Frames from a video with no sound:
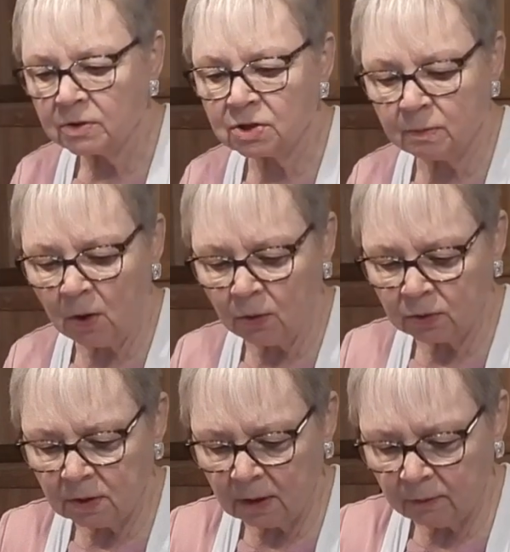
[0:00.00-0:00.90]

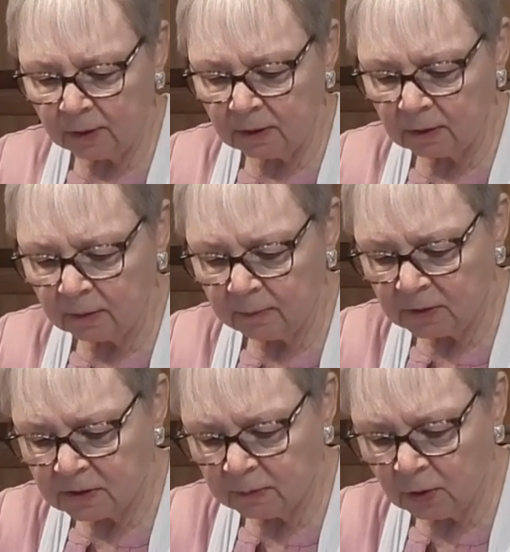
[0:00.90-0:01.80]
Smoked, not regular,
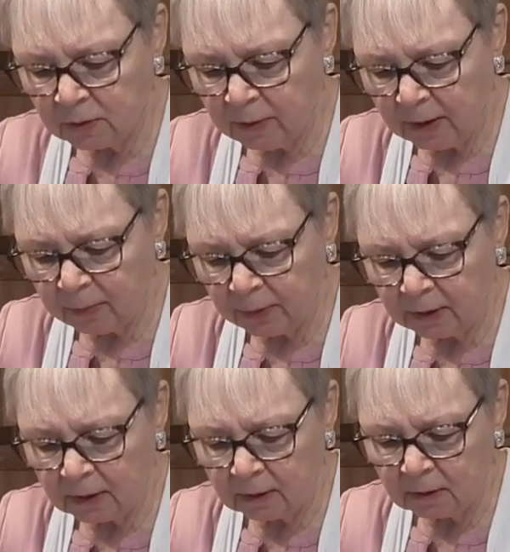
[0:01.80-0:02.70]
but smoked
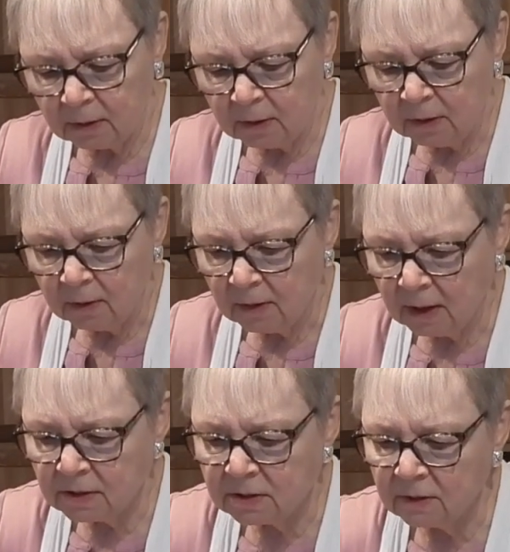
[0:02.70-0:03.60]
paprika.
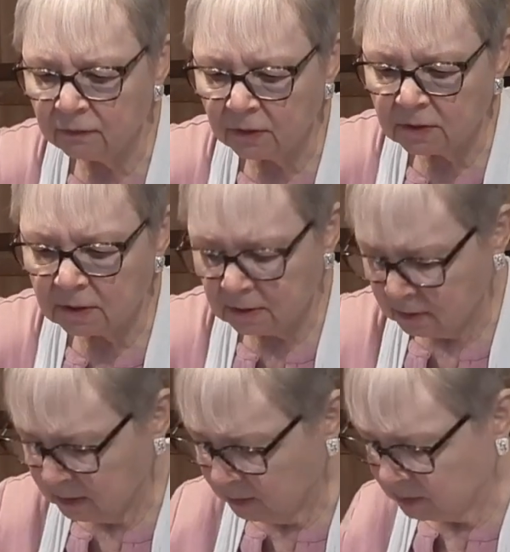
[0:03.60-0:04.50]
That's different.
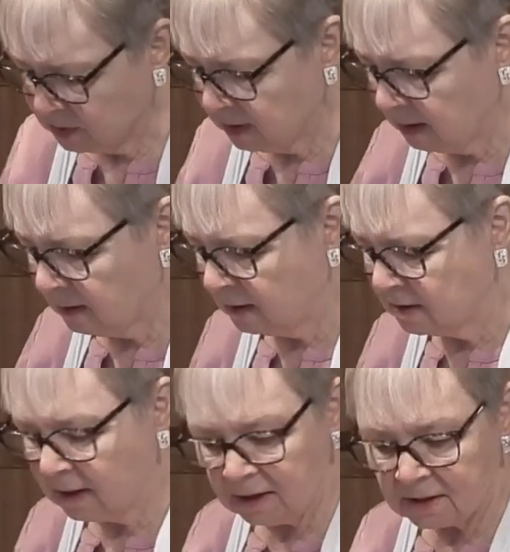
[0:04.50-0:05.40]
We'll see how that
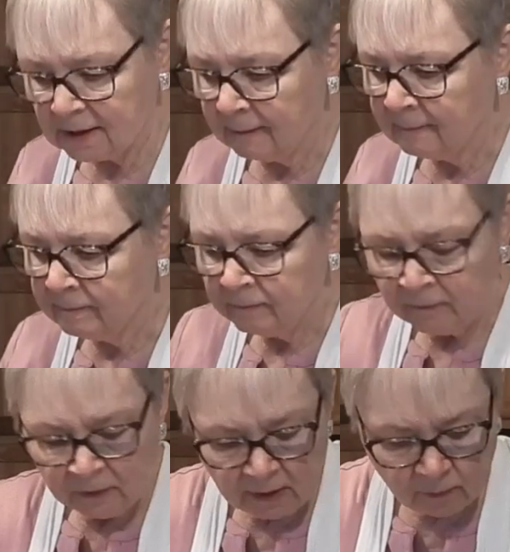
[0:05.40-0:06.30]
tastes.
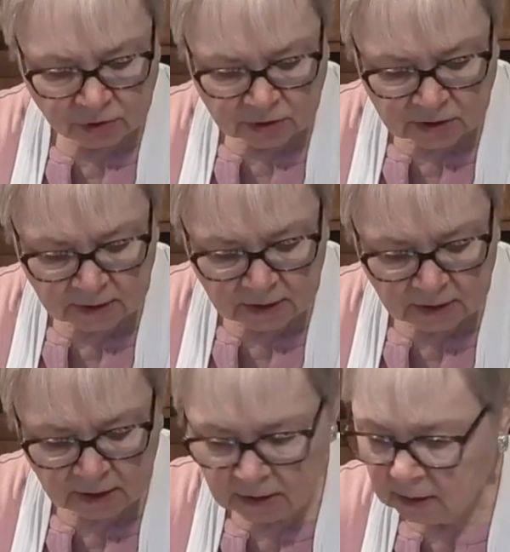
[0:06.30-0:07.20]
Then we're just going to
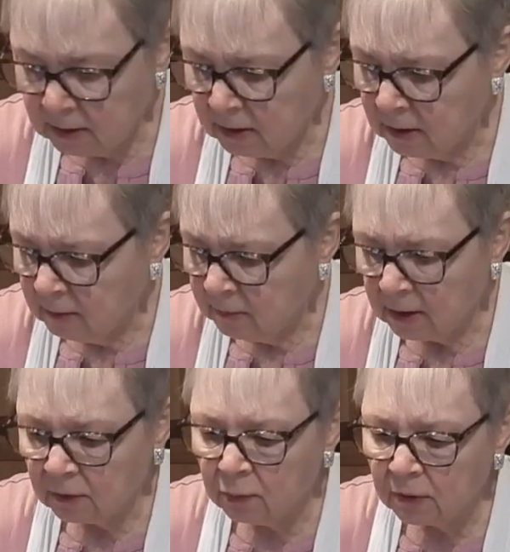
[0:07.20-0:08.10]
need
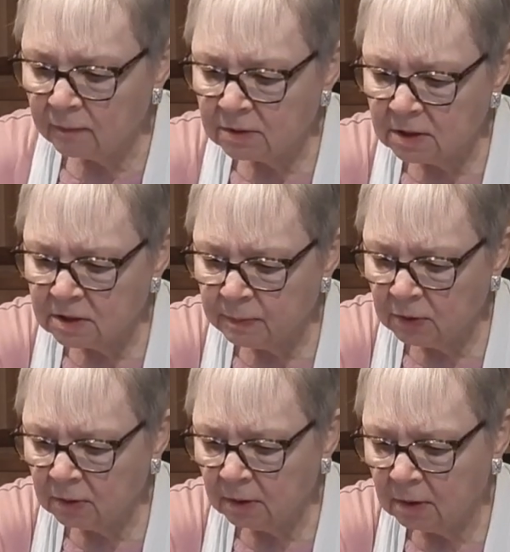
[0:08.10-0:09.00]
about 1/4
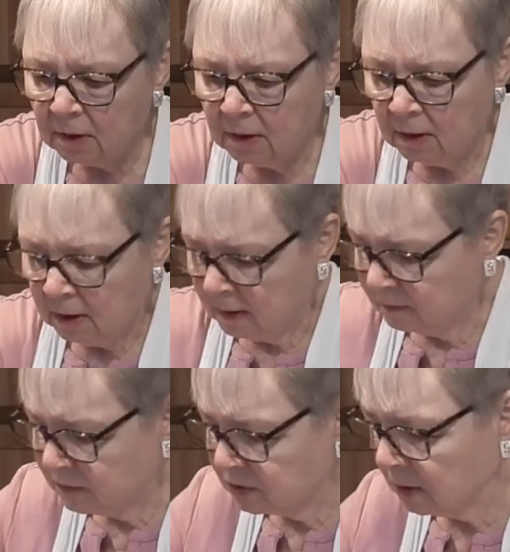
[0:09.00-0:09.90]
teaspoon
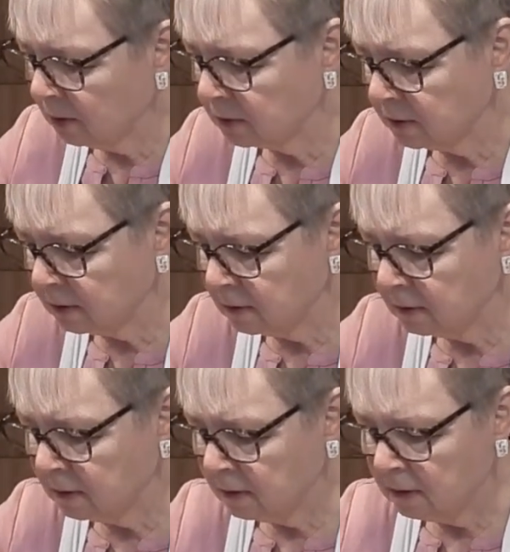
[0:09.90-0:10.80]
of salt
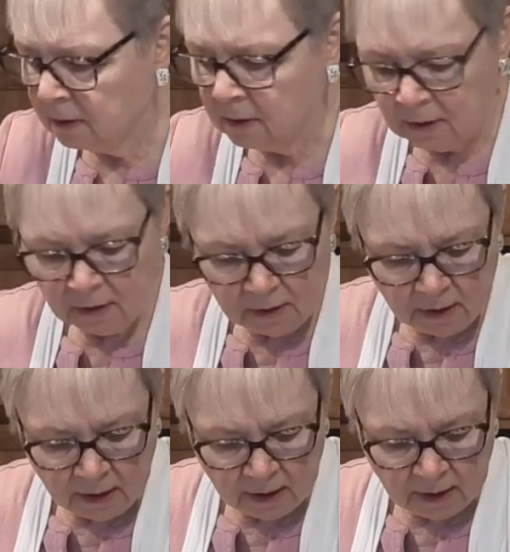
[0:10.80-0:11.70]

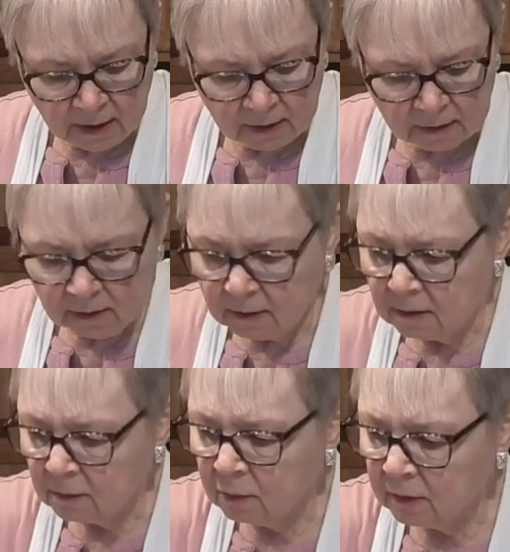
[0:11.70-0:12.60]
and
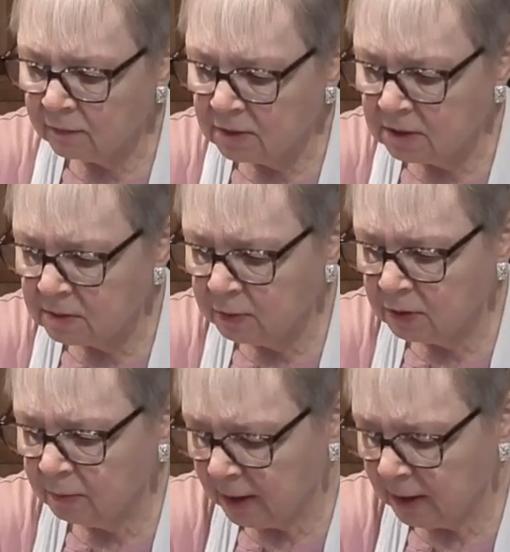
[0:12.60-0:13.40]
1/4 teaspoon of